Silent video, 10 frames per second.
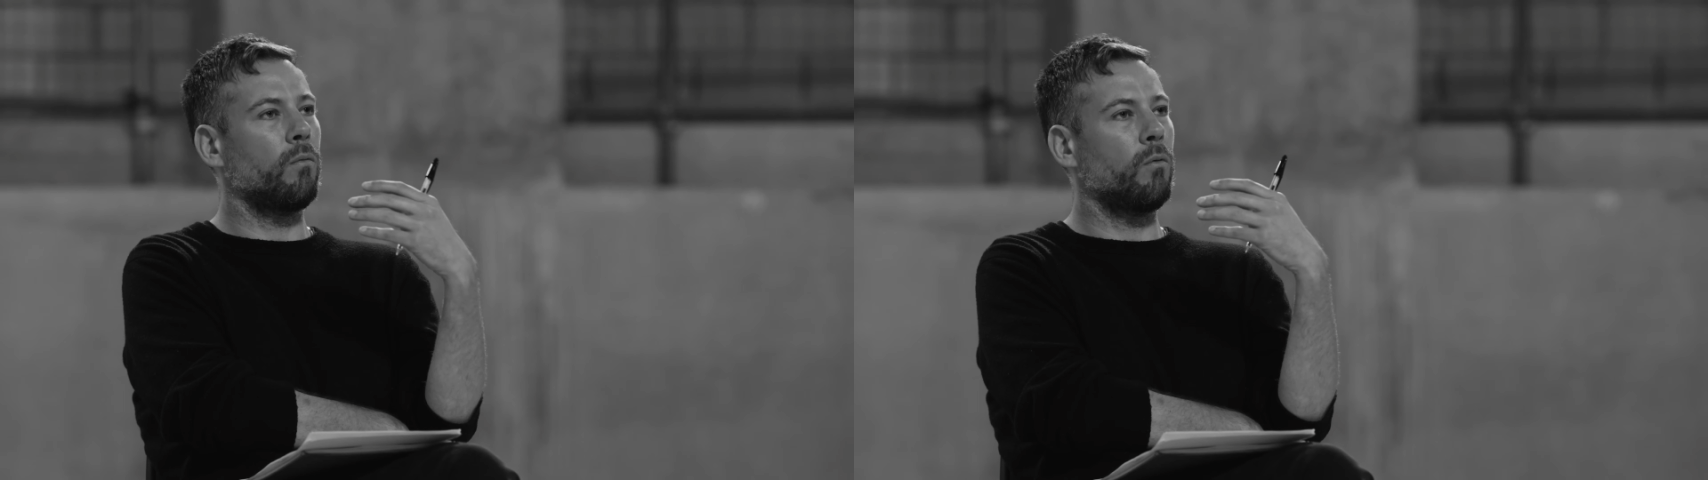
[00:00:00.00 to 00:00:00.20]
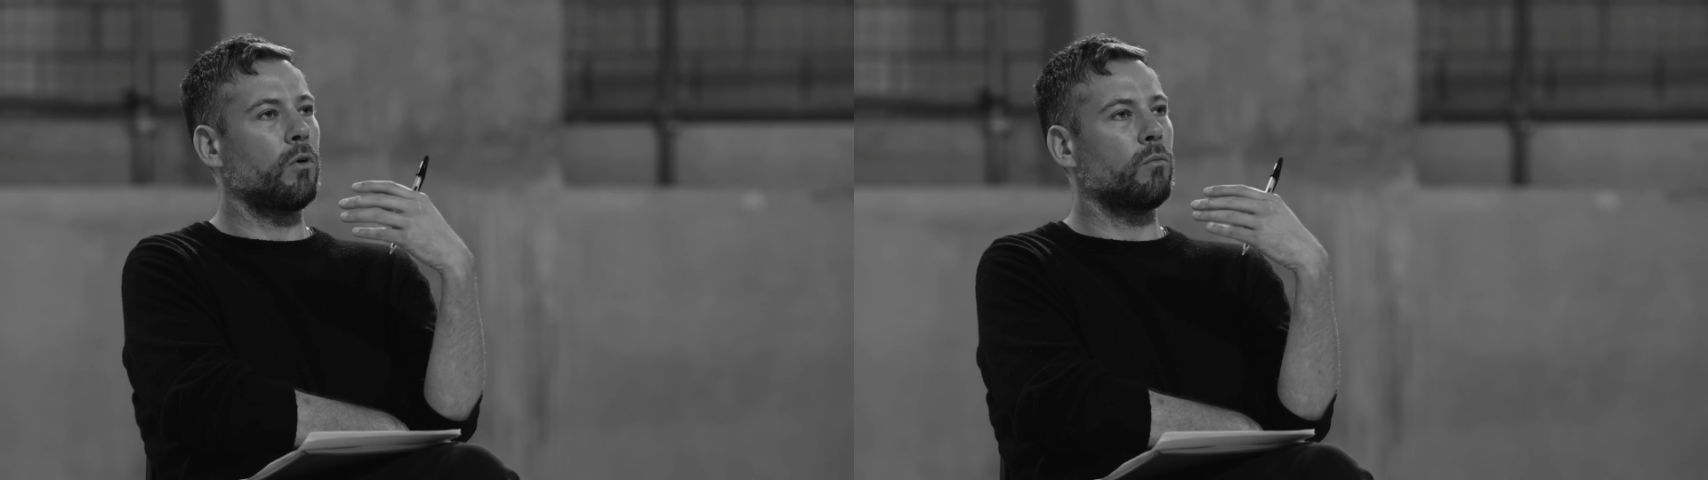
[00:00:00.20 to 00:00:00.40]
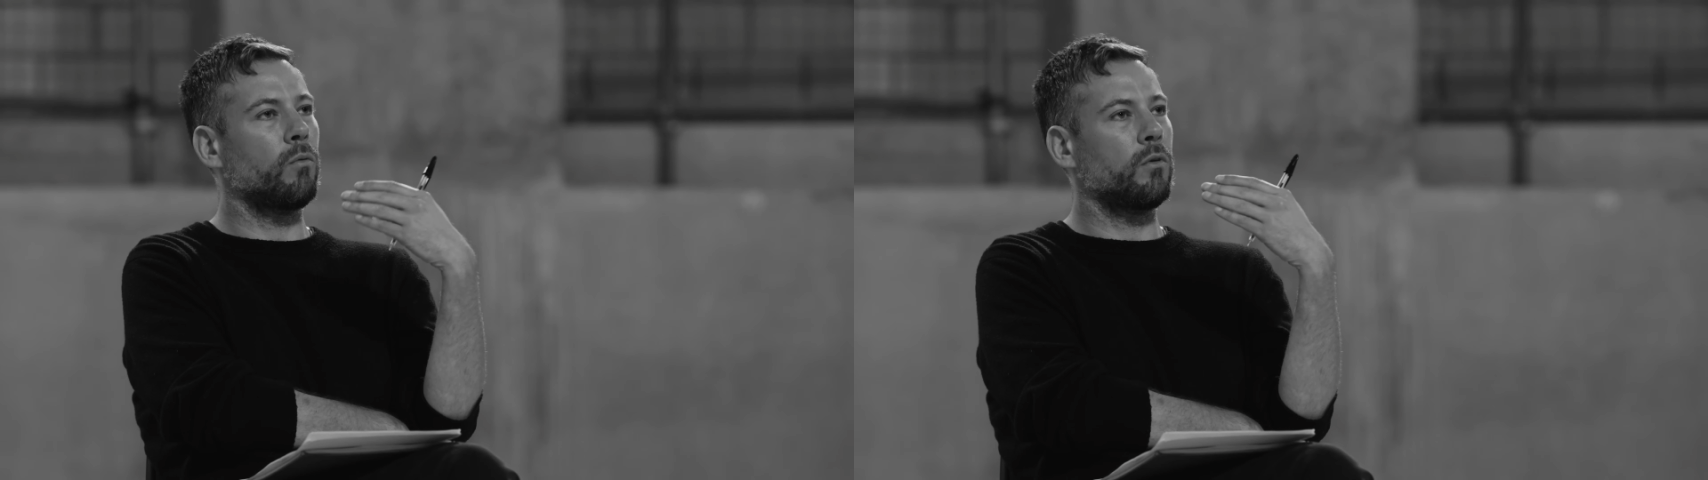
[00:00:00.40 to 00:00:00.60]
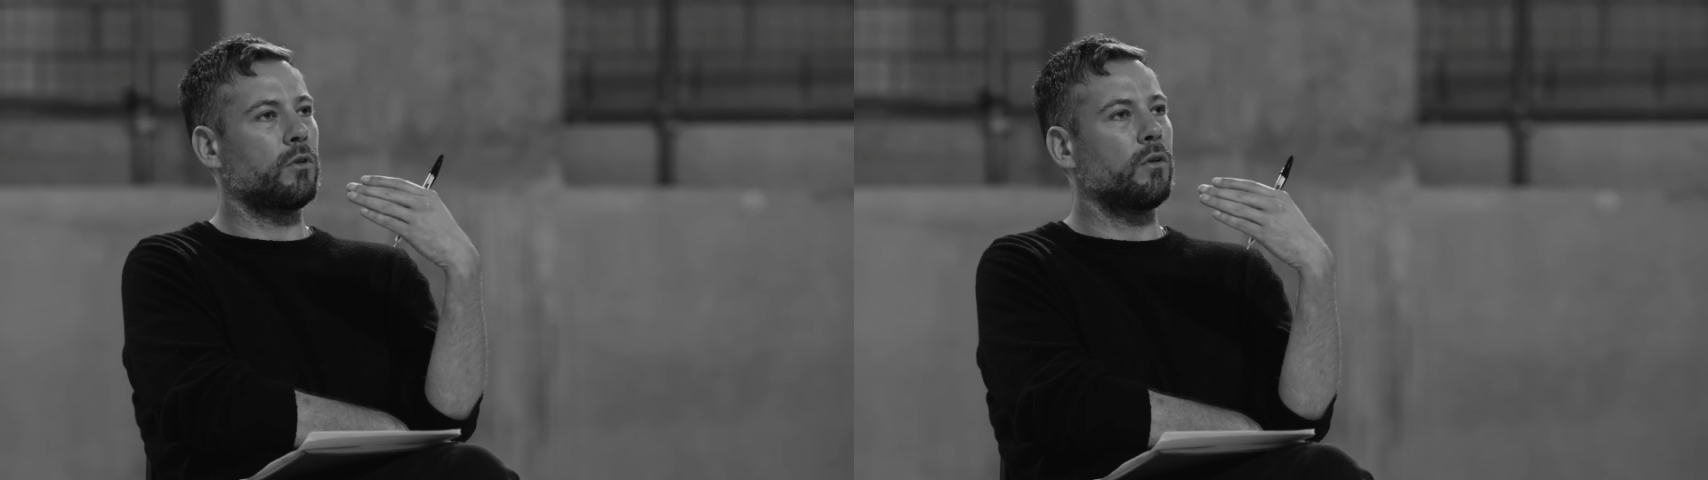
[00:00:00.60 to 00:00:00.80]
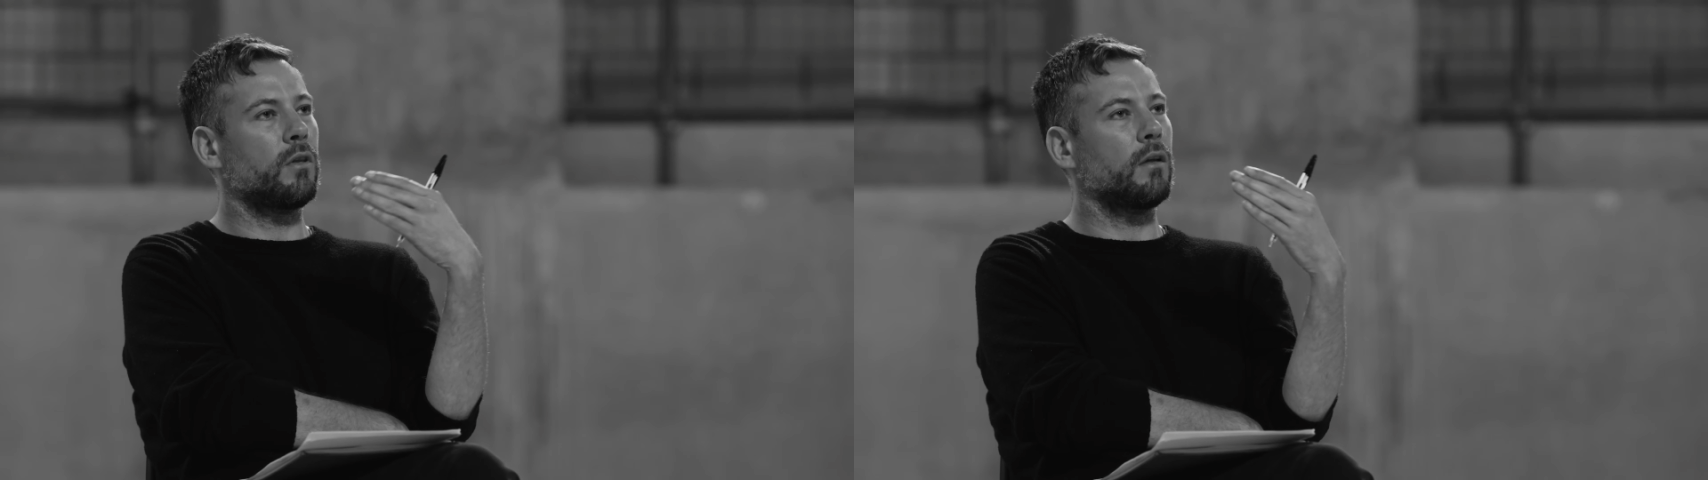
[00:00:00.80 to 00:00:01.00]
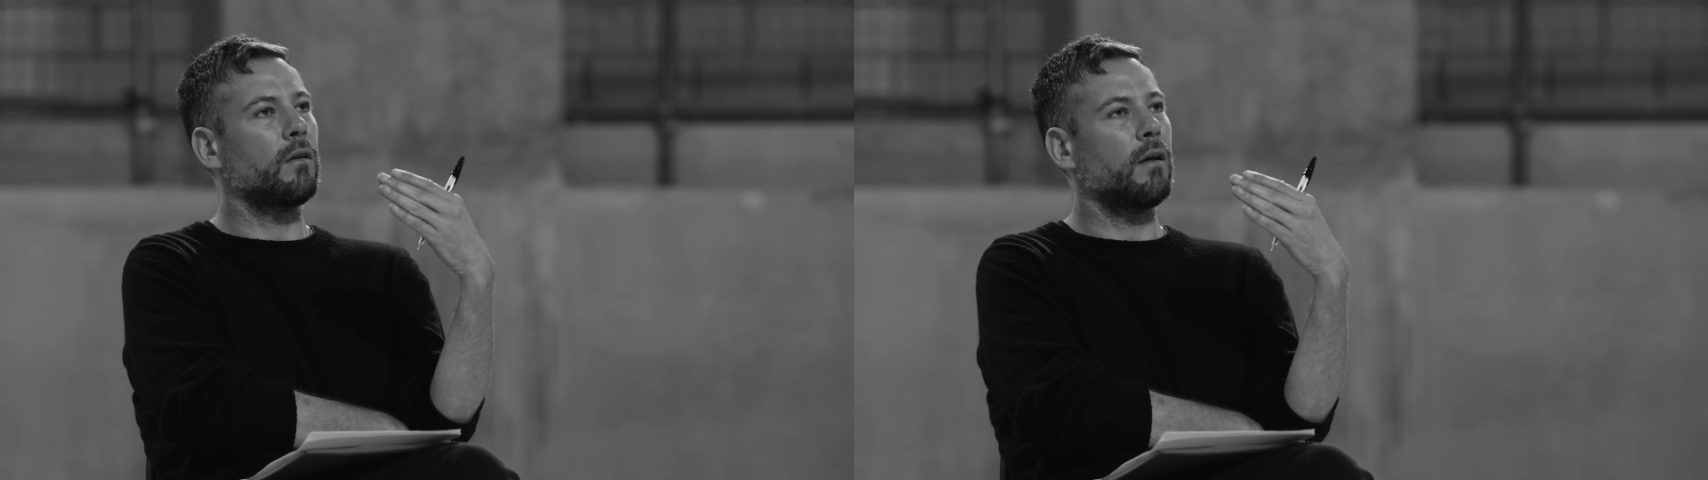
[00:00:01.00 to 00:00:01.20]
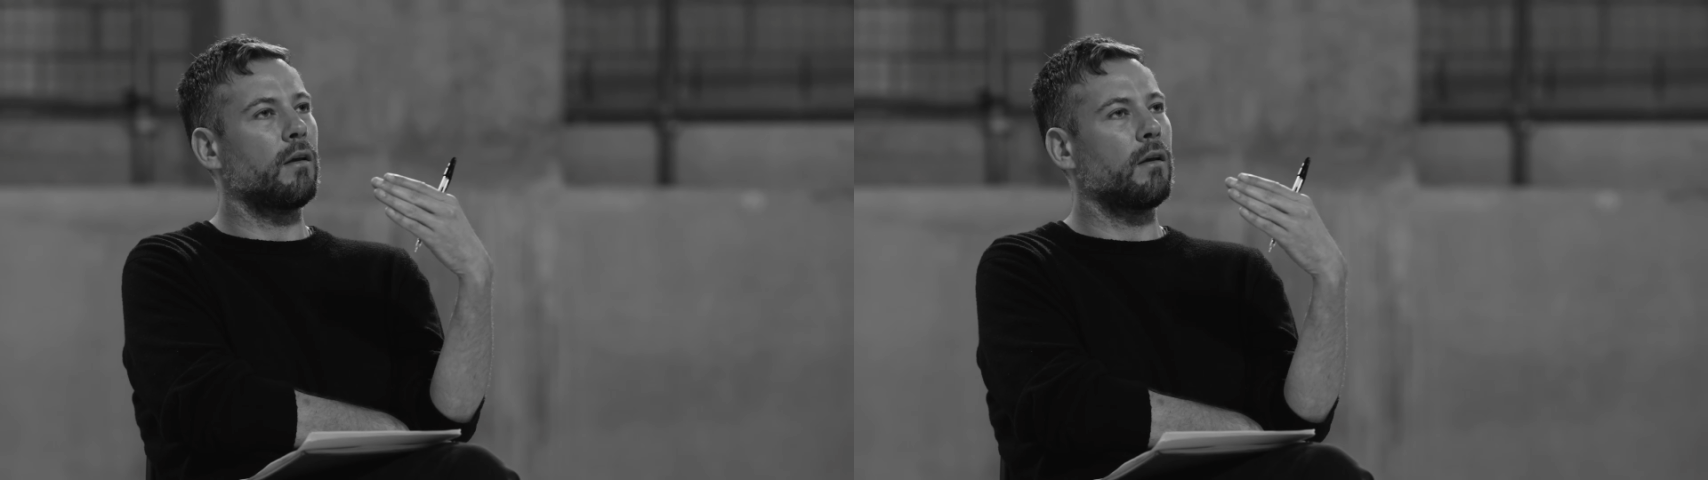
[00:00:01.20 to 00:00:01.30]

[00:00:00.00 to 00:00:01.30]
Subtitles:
What do you think,